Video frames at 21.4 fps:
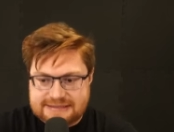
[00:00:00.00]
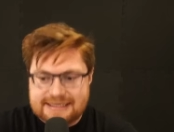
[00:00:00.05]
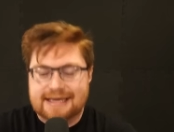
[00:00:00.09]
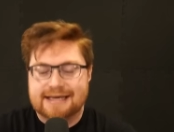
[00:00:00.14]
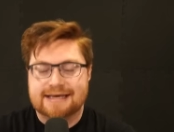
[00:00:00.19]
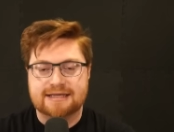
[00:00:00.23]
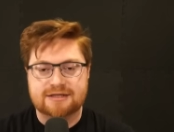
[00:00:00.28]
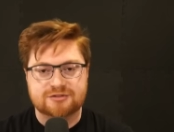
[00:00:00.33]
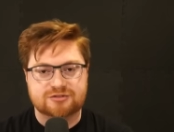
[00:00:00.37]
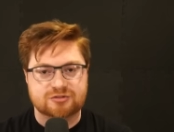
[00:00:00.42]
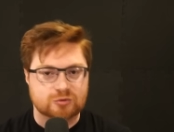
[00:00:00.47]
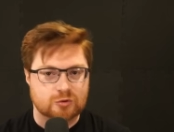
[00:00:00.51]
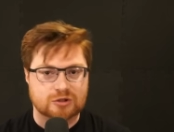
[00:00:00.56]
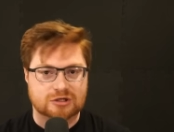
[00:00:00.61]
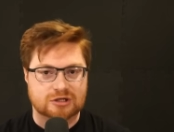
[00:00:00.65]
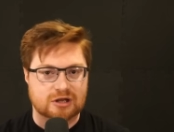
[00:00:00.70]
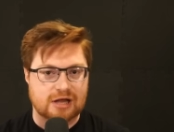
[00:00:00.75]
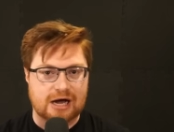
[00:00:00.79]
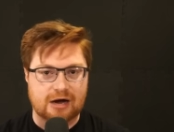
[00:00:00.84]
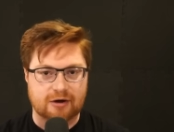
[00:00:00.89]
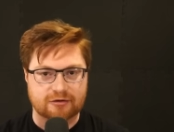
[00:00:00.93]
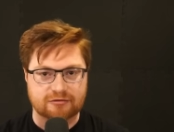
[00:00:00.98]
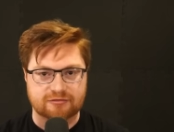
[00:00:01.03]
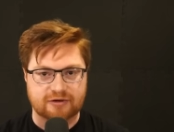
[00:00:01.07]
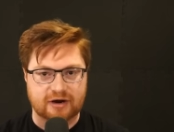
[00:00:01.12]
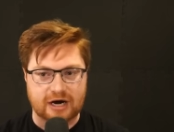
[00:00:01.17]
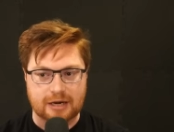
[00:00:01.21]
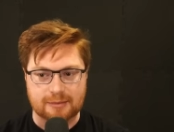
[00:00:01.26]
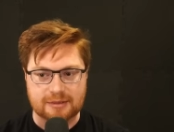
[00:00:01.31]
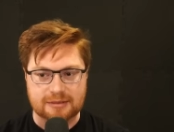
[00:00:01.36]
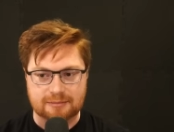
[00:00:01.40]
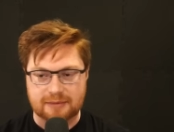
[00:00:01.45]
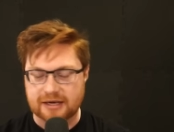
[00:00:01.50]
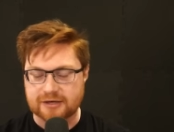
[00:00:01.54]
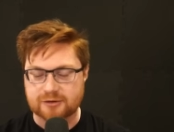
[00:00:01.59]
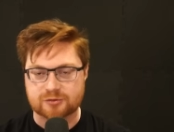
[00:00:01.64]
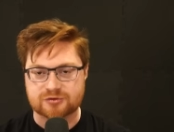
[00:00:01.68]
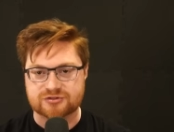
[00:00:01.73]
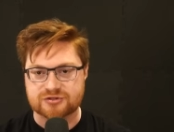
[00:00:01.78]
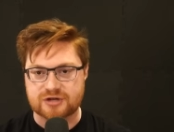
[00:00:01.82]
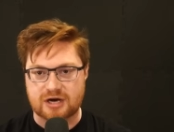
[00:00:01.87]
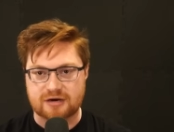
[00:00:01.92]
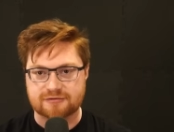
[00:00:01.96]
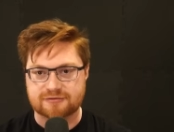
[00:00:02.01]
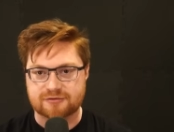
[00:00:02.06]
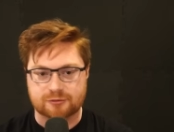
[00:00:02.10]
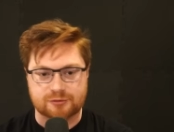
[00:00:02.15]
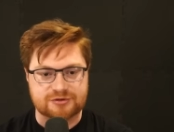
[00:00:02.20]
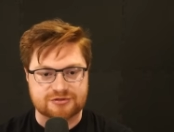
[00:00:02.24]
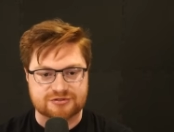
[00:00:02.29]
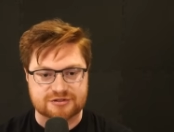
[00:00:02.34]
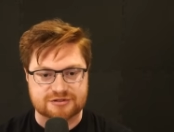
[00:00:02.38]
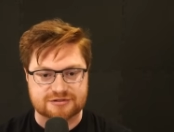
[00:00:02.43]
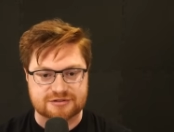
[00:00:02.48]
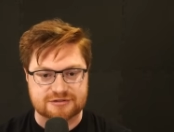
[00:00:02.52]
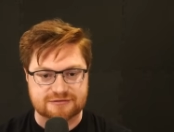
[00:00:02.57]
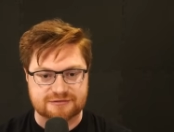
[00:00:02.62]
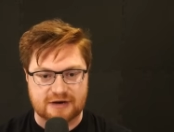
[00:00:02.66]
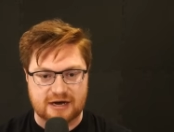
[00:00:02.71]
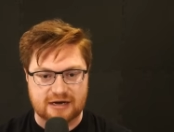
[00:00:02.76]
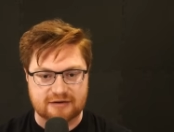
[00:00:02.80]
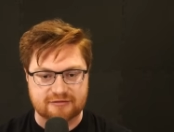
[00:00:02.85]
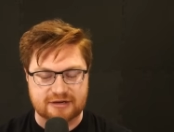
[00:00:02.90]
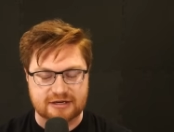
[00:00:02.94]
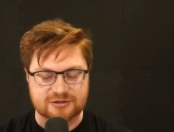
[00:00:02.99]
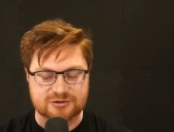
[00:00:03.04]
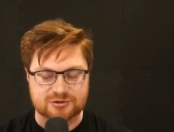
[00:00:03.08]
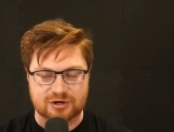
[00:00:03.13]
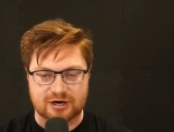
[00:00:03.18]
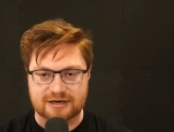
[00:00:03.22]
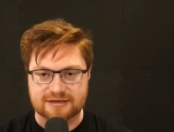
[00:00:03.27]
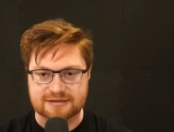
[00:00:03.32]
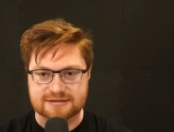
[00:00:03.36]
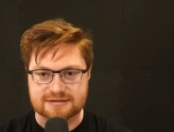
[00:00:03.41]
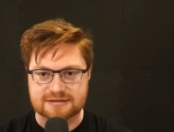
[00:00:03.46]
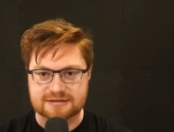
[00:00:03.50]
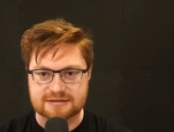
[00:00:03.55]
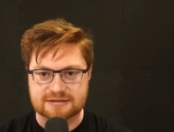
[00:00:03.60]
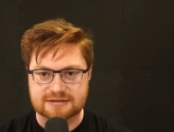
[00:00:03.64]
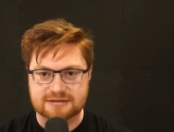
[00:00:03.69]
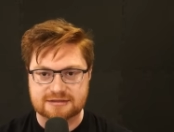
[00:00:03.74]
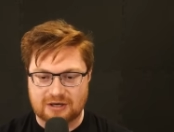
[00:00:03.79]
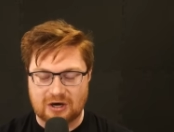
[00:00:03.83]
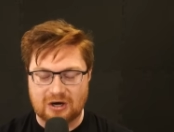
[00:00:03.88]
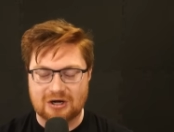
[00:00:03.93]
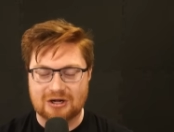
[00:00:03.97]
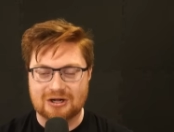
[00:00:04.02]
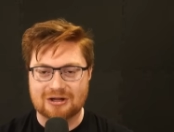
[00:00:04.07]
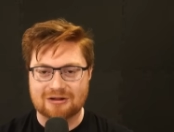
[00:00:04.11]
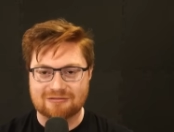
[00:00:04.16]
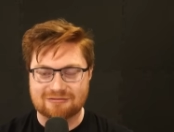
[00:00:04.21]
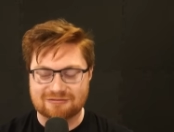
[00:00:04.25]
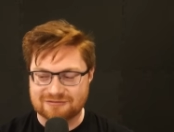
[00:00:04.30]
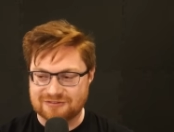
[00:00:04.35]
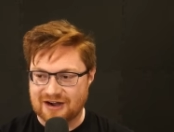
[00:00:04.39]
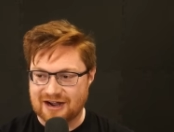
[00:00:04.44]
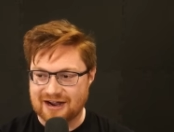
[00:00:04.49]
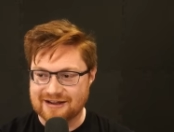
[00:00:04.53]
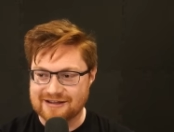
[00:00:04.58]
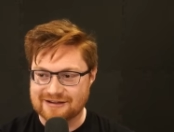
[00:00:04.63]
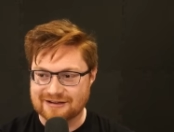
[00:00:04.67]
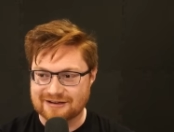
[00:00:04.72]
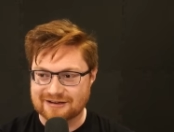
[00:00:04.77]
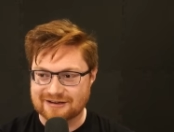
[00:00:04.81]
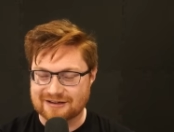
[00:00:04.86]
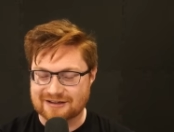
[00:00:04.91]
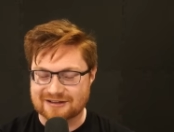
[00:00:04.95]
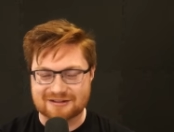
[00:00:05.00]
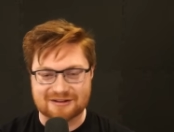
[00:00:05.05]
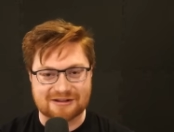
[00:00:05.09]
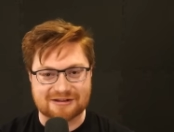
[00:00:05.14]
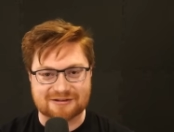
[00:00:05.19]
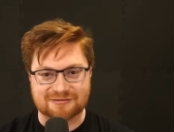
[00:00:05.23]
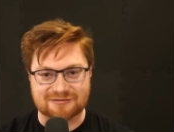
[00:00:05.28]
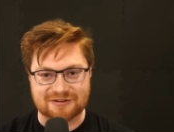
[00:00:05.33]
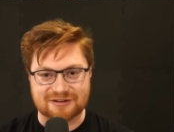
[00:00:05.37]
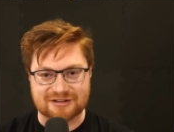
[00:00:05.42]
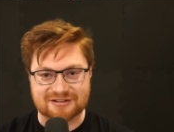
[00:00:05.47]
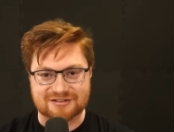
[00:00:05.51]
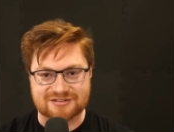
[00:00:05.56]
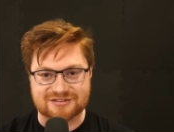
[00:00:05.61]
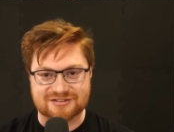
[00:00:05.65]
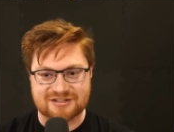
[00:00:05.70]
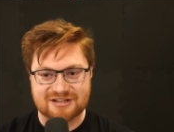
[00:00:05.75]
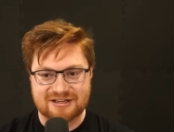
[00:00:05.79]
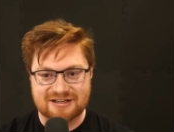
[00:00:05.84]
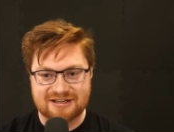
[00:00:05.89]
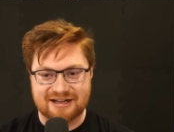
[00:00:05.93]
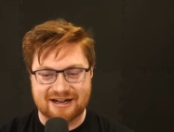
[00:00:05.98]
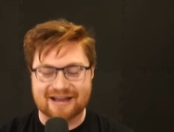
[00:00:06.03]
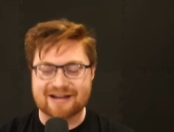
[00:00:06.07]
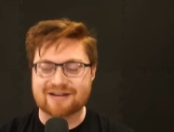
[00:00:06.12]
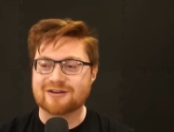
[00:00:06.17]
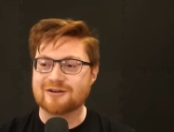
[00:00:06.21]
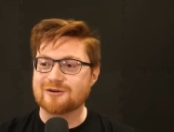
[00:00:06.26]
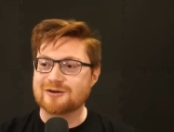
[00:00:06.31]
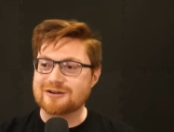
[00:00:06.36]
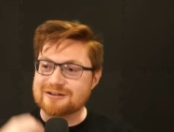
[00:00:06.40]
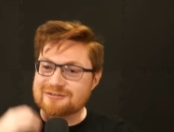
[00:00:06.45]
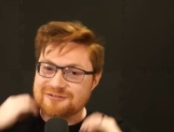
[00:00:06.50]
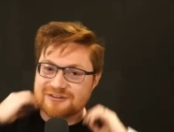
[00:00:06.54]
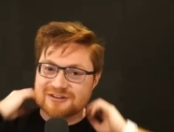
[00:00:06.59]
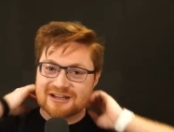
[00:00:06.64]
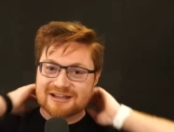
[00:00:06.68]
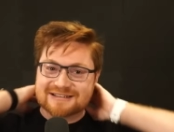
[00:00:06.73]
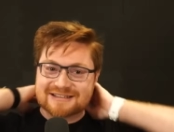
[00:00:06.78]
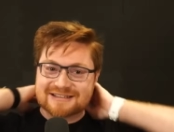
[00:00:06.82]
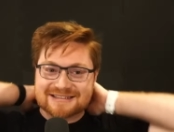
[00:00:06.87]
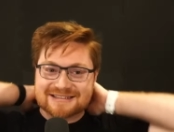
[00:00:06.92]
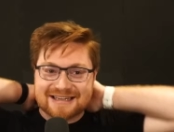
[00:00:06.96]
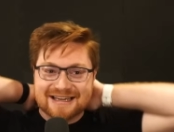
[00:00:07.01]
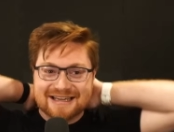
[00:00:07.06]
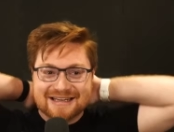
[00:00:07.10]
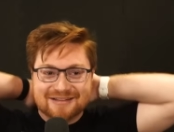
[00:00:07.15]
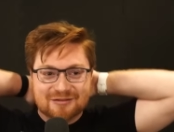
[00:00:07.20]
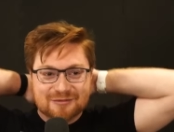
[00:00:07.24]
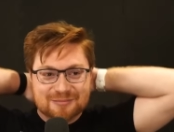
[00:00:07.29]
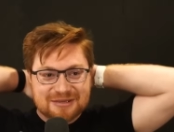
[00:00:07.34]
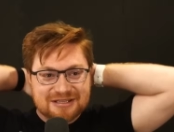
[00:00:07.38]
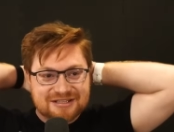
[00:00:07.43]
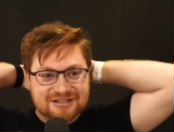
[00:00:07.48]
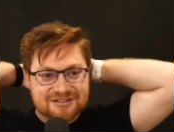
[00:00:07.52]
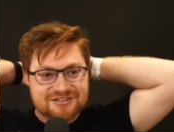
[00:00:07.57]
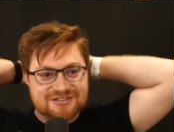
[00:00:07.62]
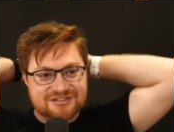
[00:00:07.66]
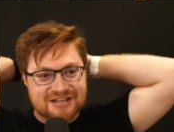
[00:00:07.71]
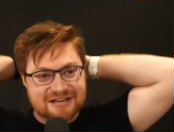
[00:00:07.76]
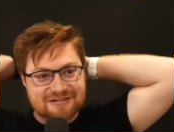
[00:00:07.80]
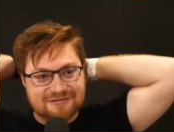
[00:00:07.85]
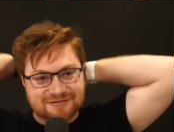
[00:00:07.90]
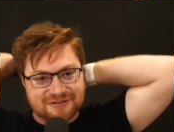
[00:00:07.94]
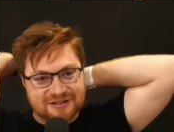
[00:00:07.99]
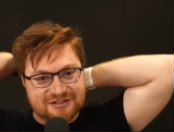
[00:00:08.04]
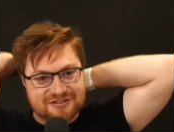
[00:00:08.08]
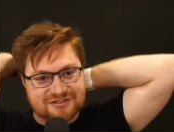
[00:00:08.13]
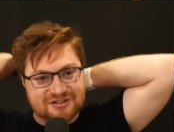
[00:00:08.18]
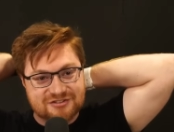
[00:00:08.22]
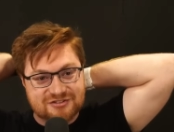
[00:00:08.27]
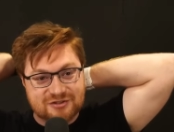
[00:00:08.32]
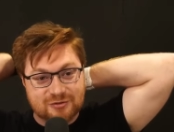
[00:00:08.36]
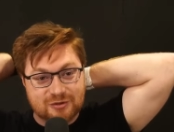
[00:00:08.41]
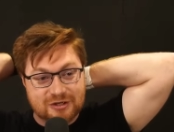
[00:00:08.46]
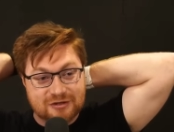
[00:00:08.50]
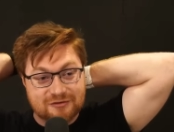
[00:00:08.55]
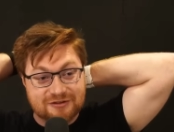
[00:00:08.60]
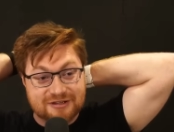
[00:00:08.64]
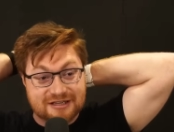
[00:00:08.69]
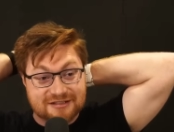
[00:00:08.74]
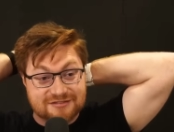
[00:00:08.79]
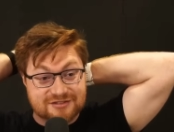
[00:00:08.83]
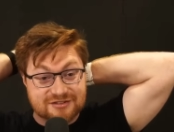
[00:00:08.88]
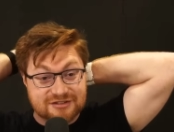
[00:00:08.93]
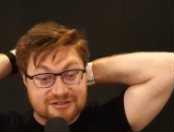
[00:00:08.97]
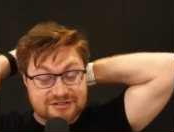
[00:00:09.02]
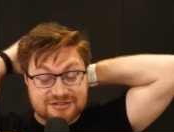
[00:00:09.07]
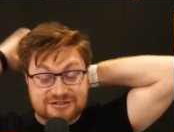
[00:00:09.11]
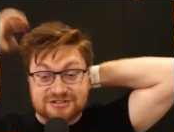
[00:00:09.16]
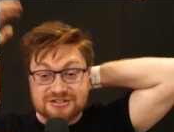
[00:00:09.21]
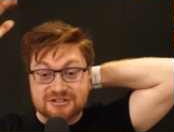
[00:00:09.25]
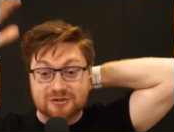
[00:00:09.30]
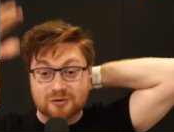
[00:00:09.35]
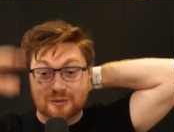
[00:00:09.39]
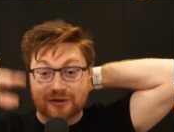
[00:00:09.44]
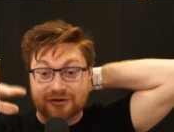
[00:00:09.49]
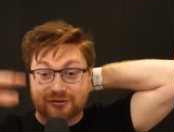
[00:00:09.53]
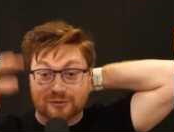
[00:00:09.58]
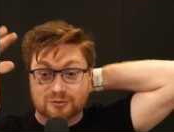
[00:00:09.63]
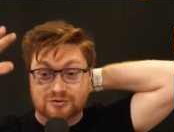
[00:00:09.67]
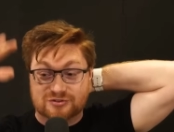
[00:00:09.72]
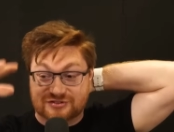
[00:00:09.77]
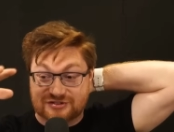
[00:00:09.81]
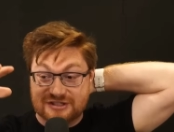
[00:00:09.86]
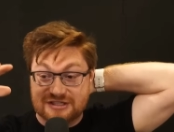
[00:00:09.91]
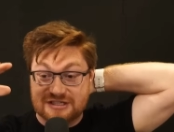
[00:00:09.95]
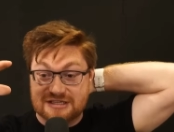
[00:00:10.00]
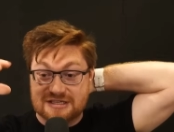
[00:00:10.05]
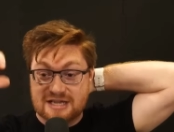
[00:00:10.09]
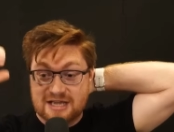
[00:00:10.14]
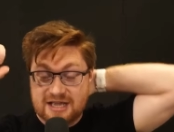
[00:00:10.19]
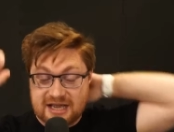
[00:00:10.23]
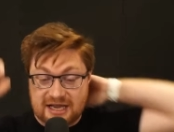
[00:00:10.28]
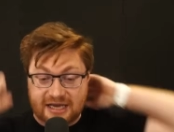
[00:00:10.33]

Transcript: get into a cloud environment, Microsoft three sixty-five, Entra I D, all via ClickFix. I don't know, I feel like it can't even be consent fixed because you don't even get to deal with or see